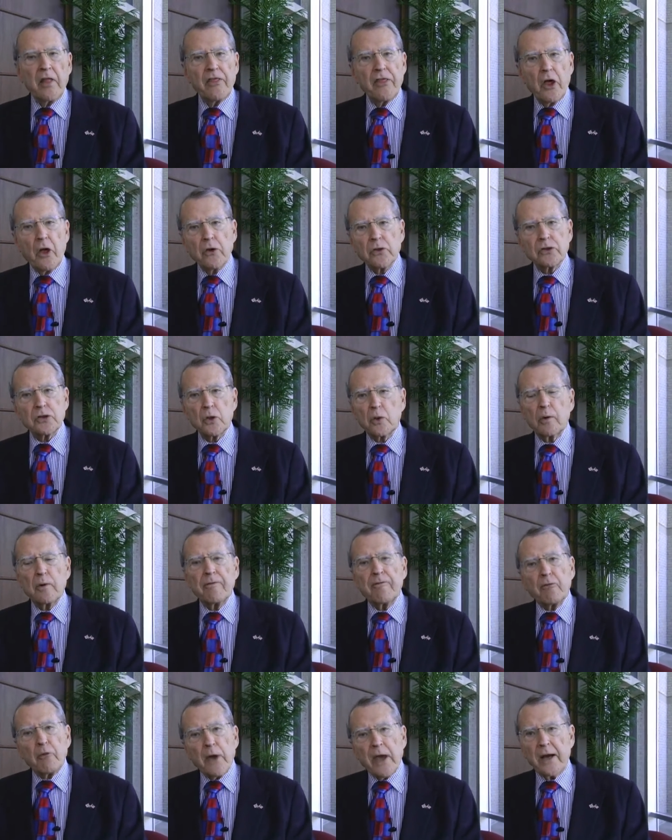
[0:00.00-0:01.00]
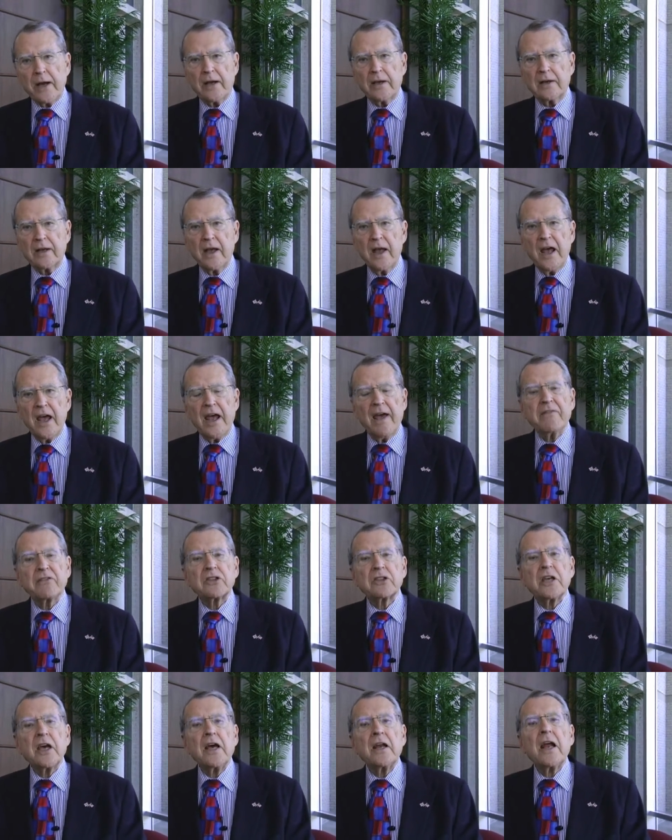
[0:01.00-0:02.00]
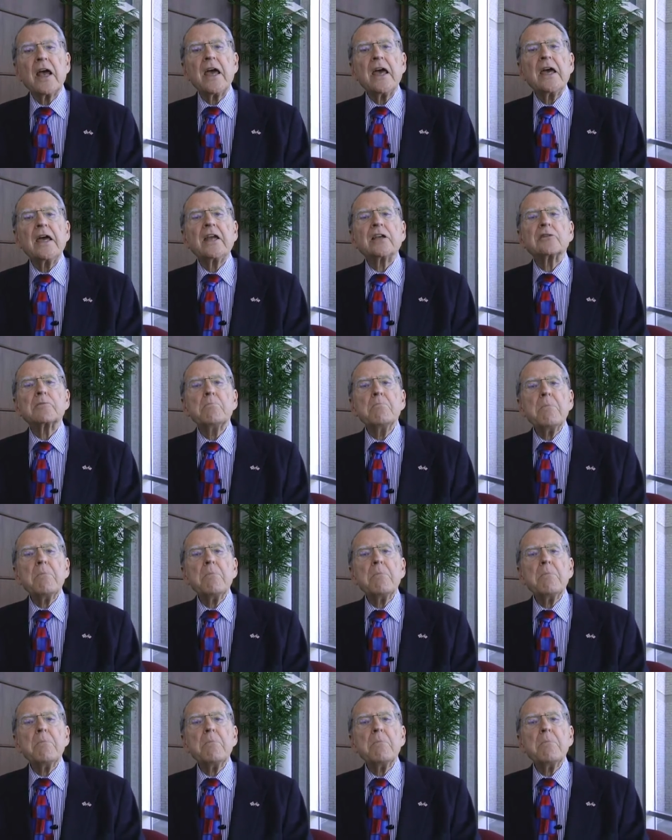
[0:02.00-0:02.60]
Those that have read it have said it has